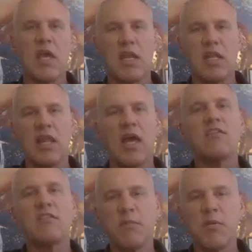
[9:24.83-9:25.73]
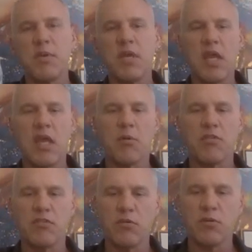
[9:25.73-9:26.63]
And it led to me being
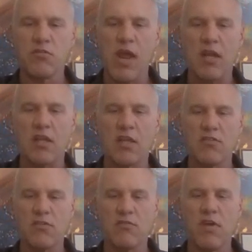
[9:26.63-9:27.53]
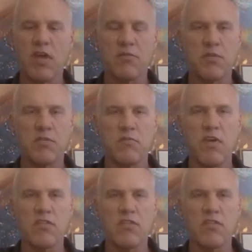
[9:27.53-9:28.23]
able to attract additional investment to